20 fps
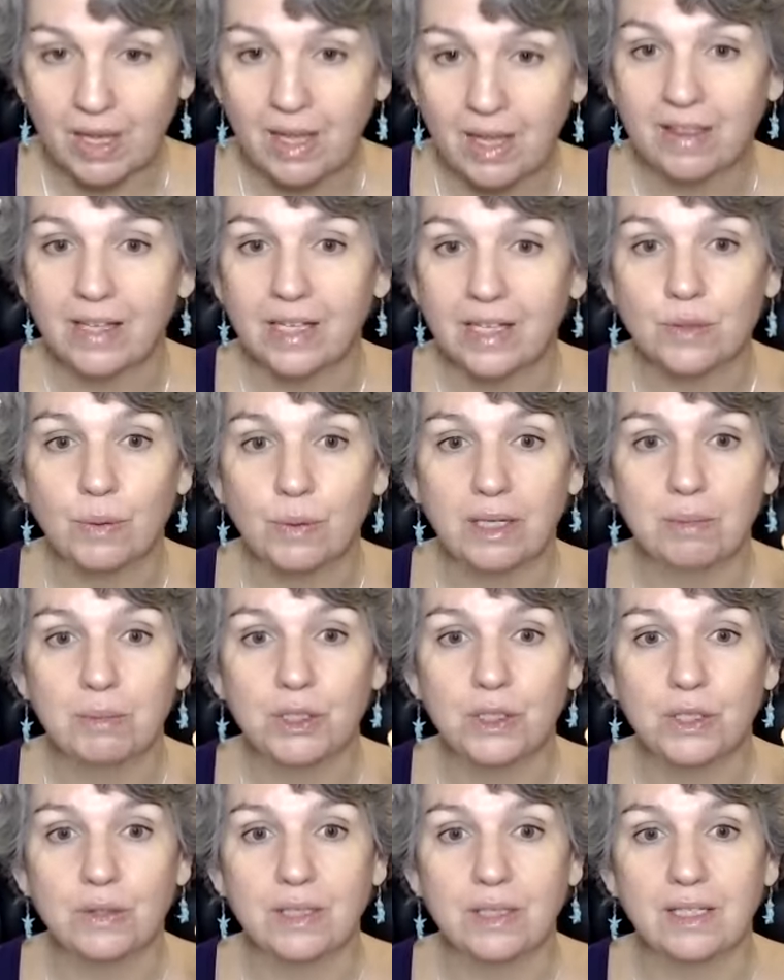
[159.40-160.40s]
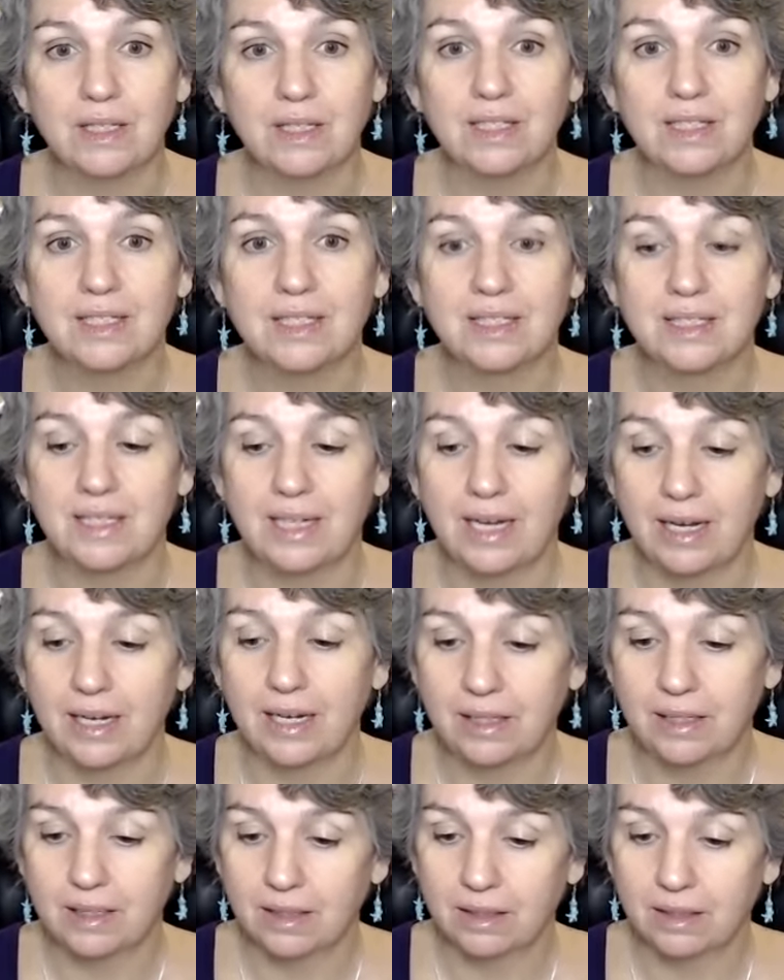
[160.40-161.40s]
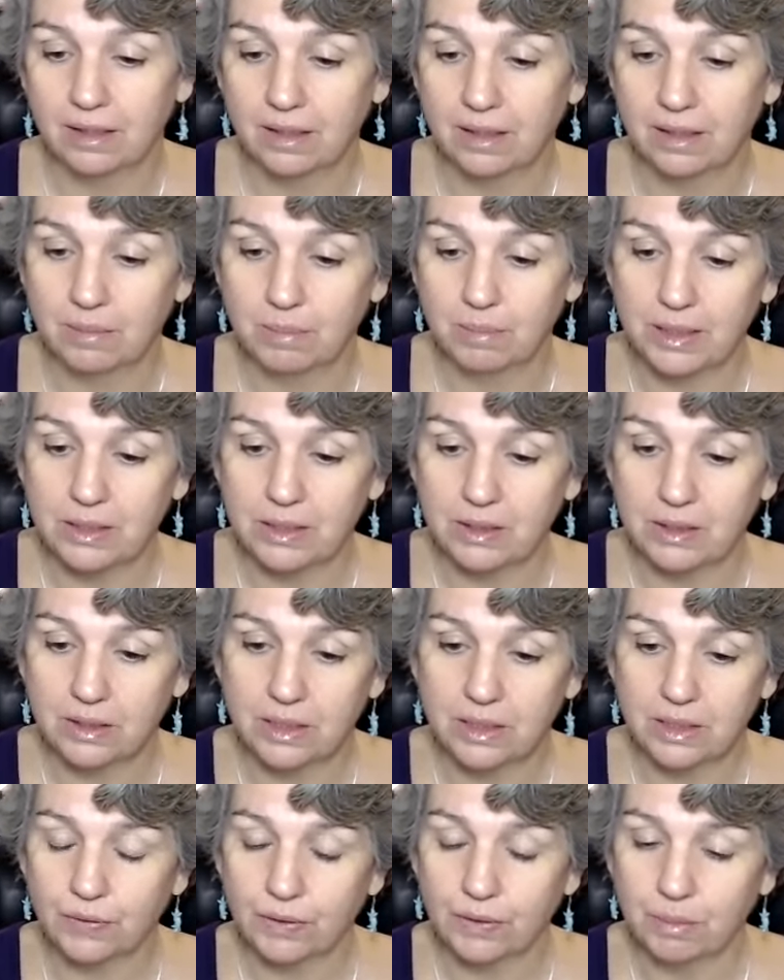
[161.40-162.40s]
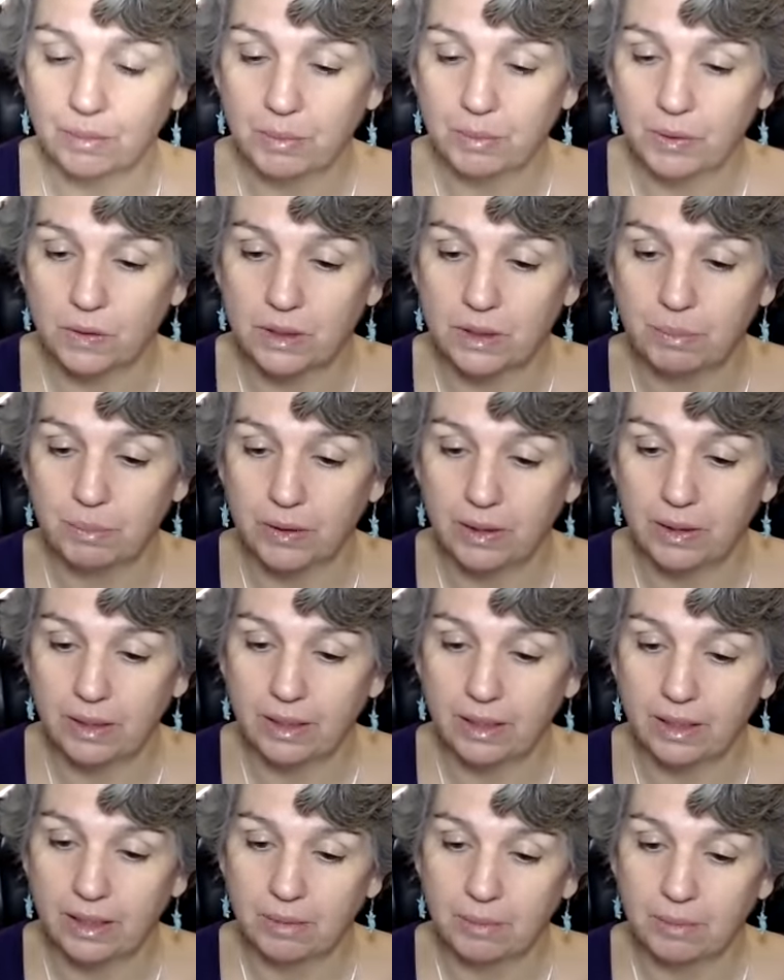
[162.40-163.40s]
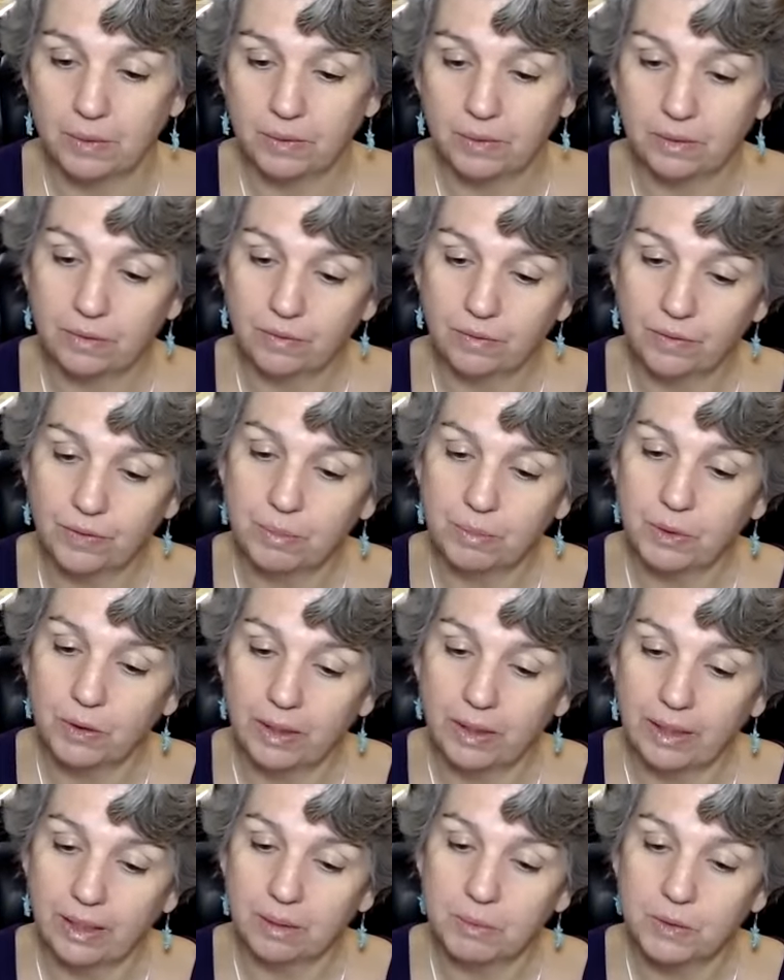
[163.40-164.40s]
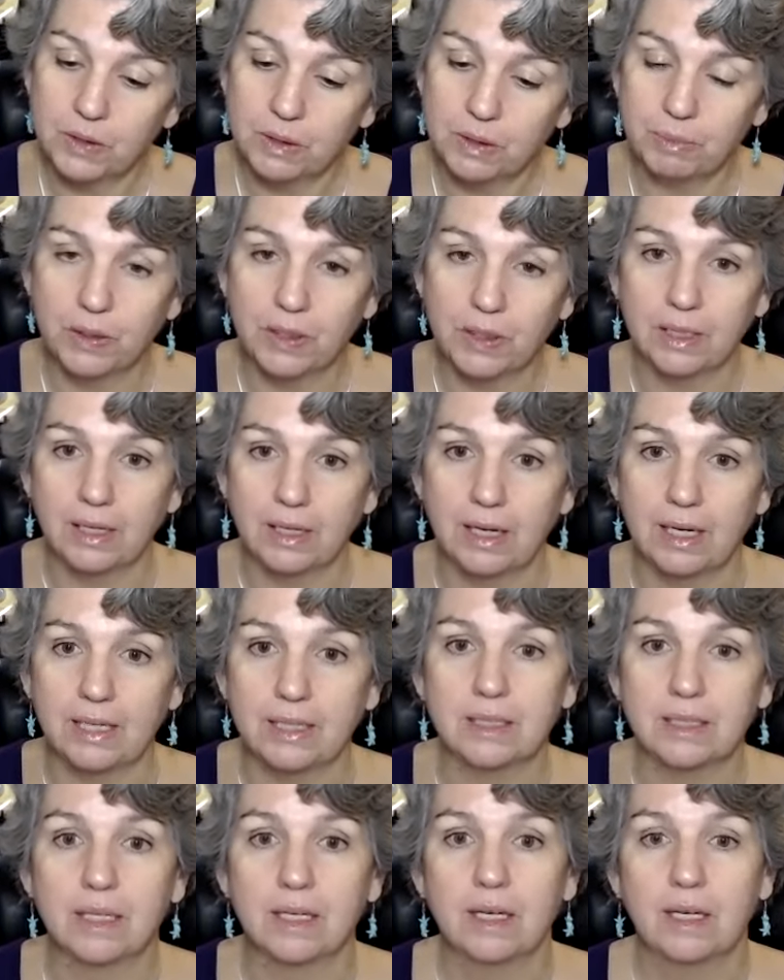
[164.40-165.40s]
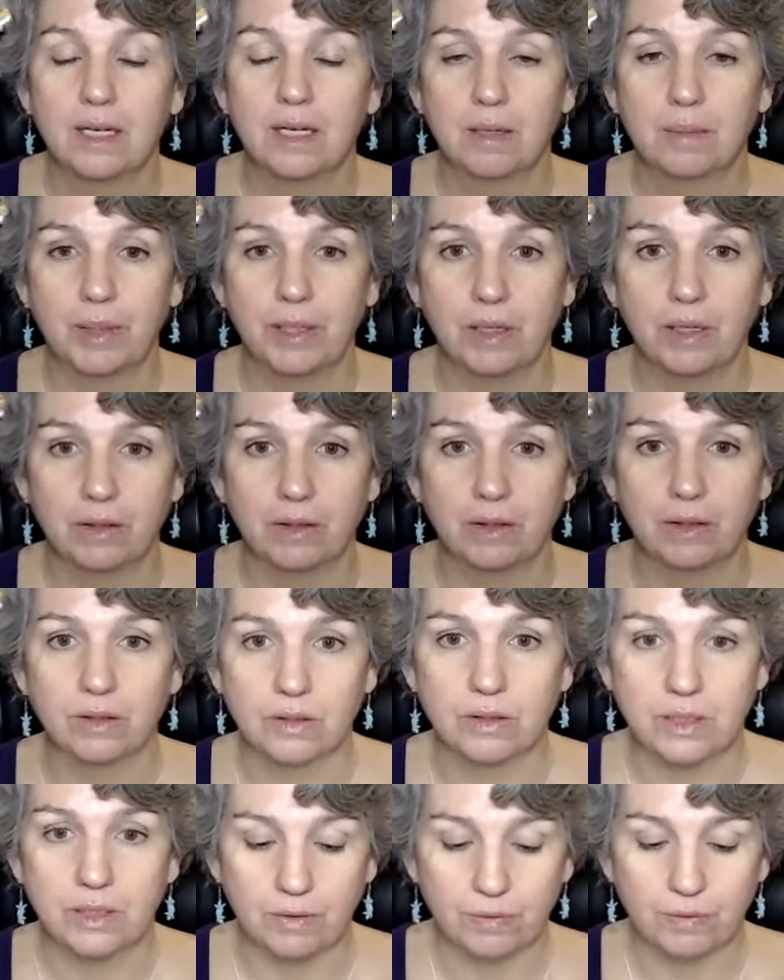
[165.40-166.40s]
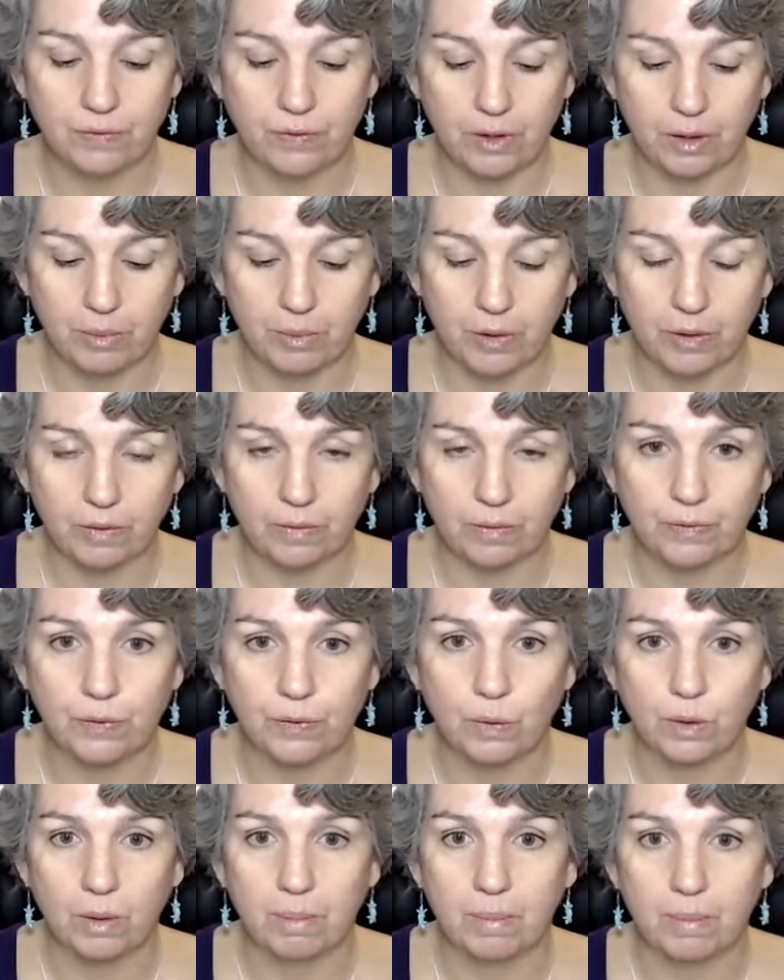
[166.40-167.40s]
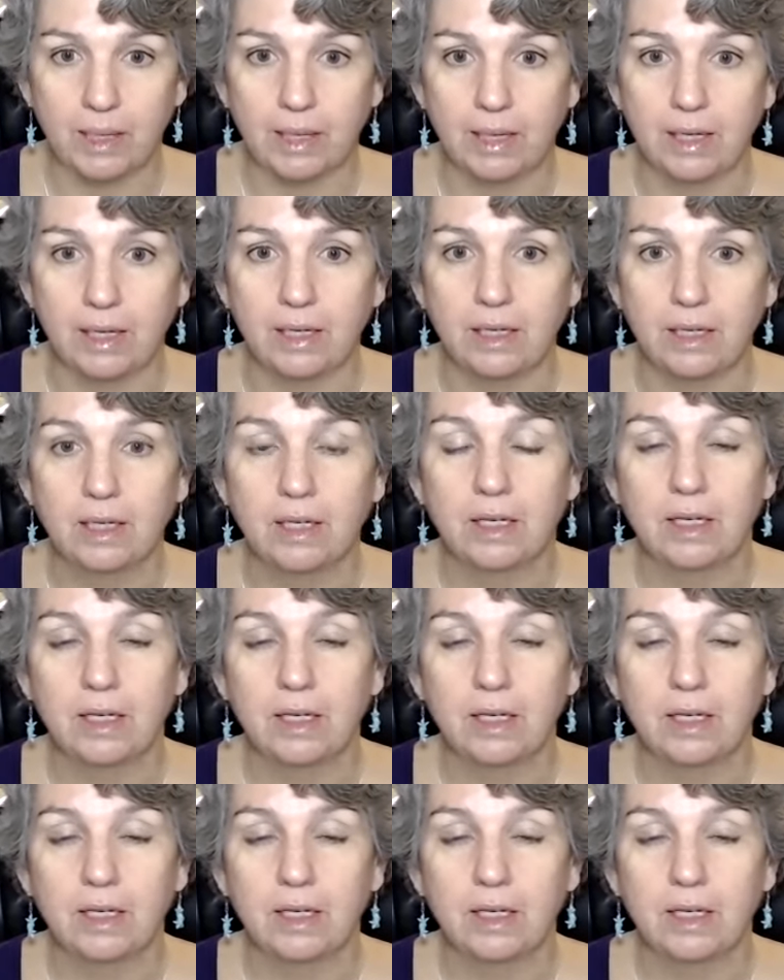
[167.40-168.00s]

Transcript: that's why I'm choosing this deck, the Messages from Your Animal Spirit Guides by Dr. Stephen Farmer, for my